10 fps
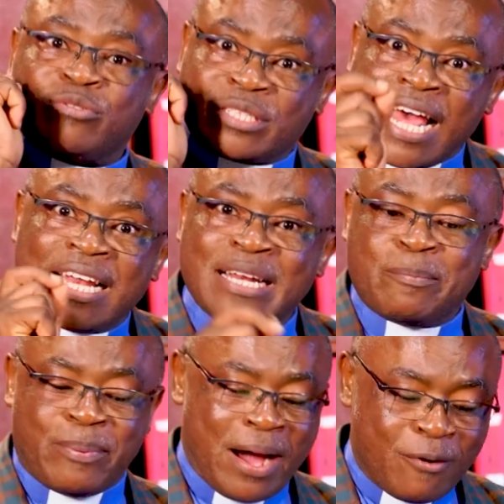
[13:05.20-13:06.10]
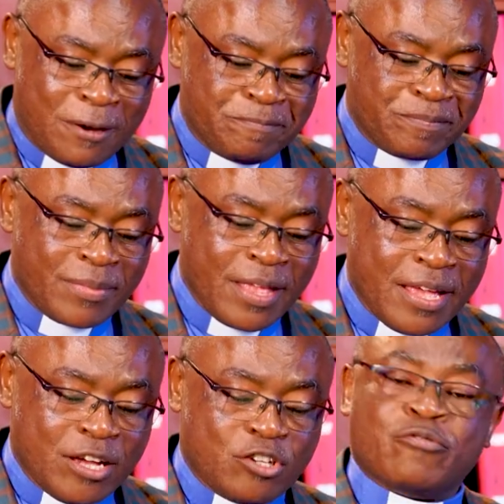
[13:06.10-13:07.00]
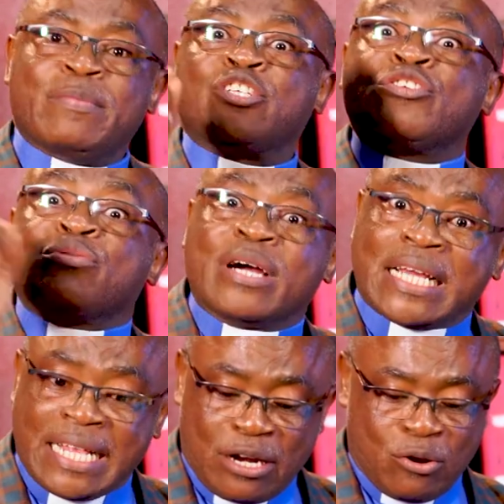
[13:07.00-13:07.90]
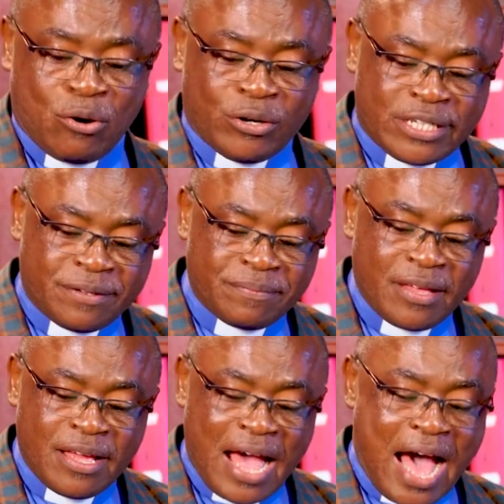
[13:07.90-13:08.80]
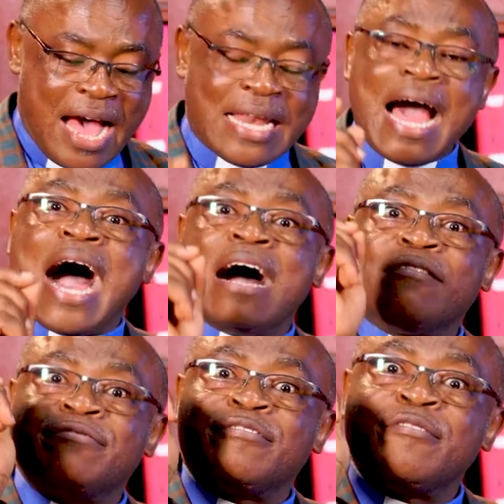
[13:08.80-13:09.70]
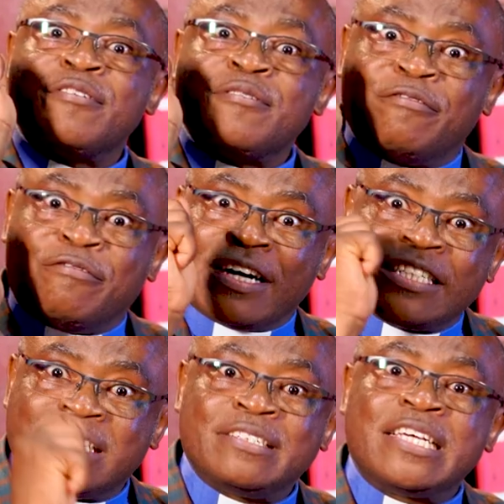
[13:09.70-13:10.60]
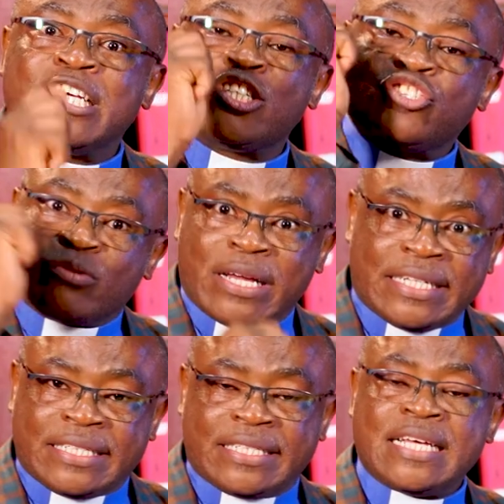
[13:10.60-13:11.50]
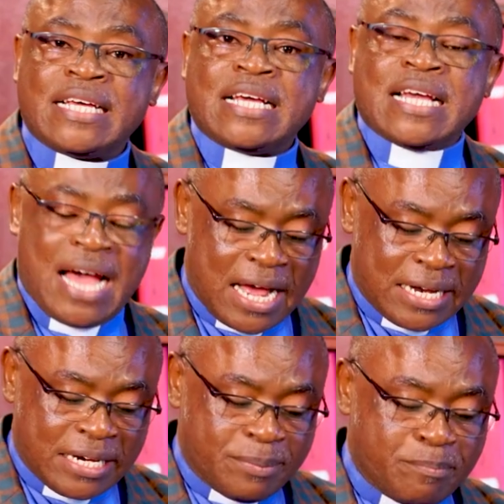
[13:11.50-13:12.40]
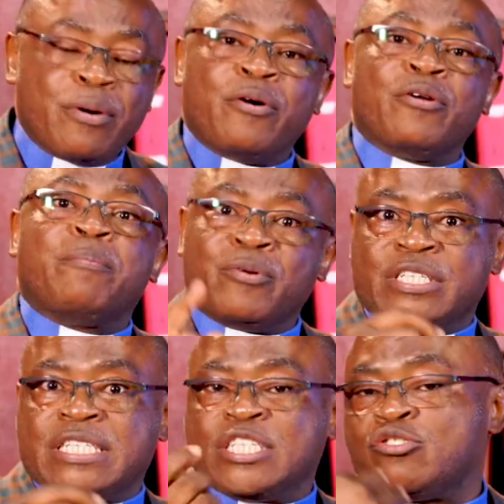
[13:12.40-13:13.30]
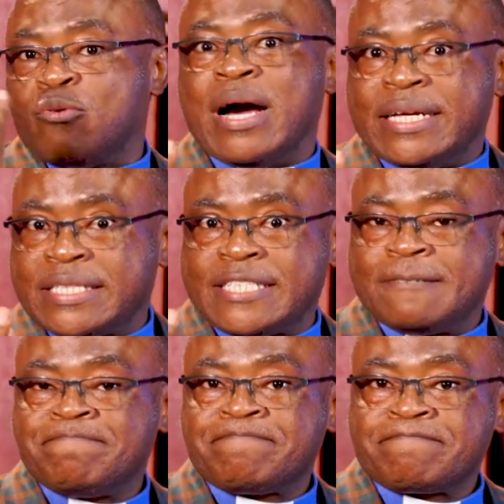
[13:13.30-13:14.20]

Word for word: to stand in power, to be strong in the Lord, and have vast strength. And Paul puts it to us